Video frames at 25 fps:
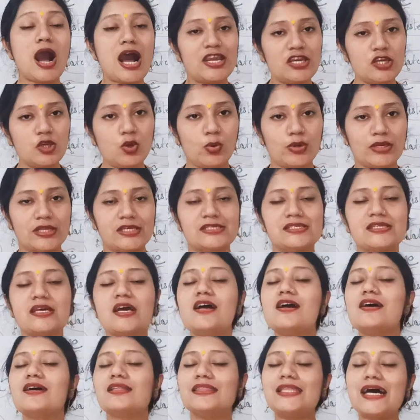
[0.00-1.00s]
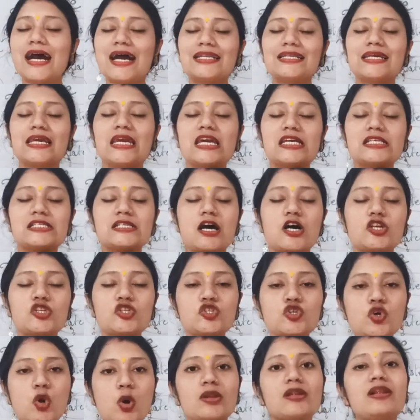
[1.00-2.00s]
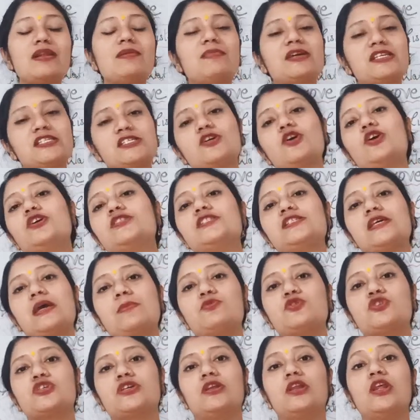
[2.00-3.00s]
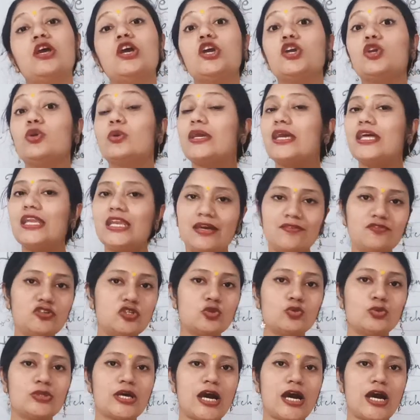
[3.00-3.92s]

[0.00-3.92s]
unnoticed. That is a total misconception. You can never do